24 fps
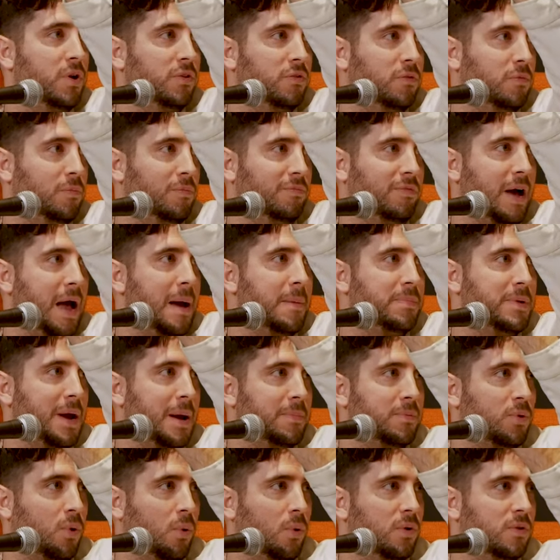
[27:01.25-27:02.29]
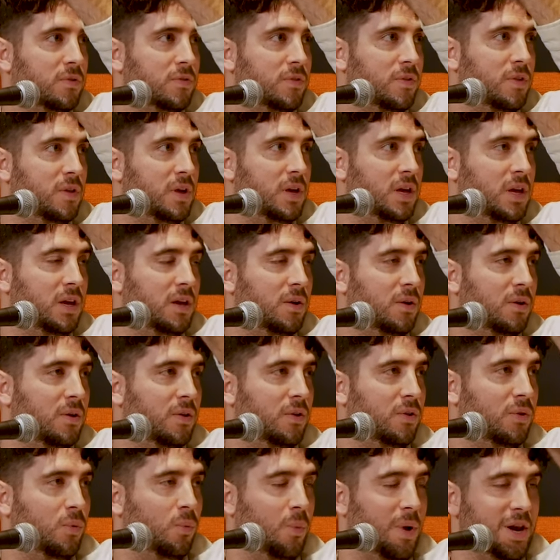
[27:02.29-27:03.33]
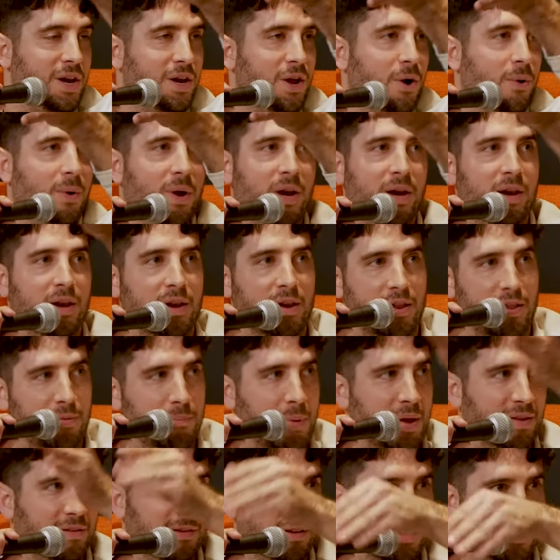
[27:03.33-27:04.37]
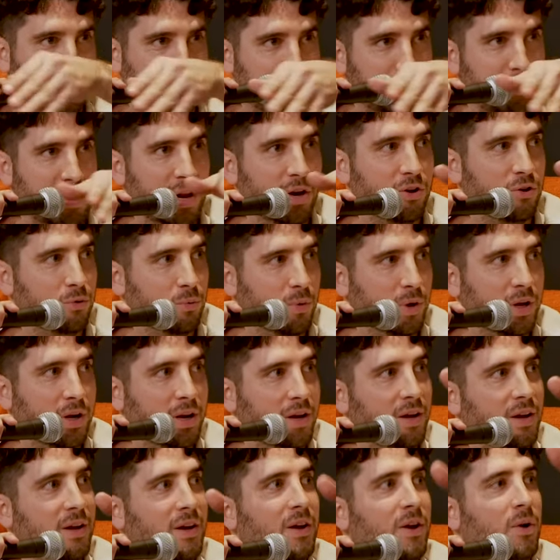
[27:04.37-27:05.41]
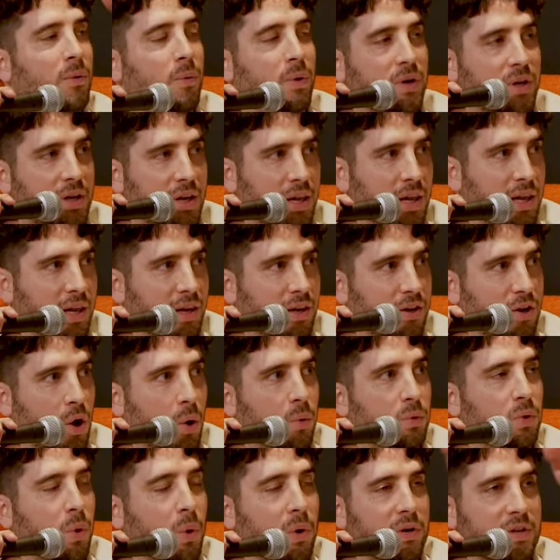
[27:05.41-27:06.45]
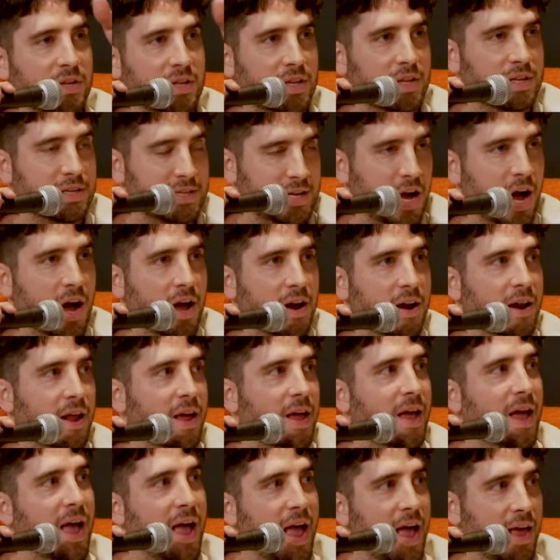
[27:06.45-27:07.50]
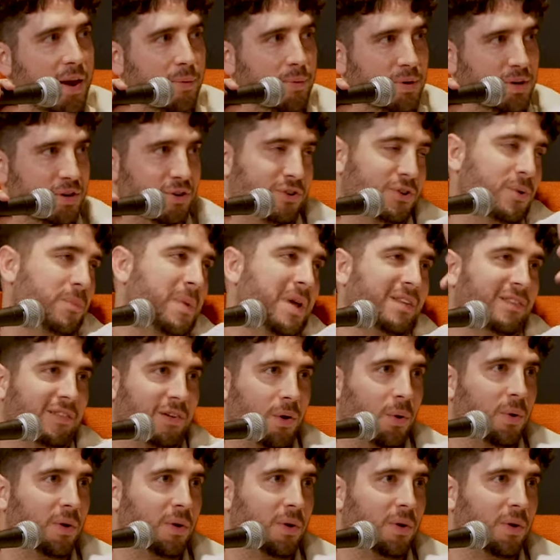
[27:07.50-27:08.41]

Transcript: his laptop towards the window, and basically the spinach would go towards the sun, and it would just go basically.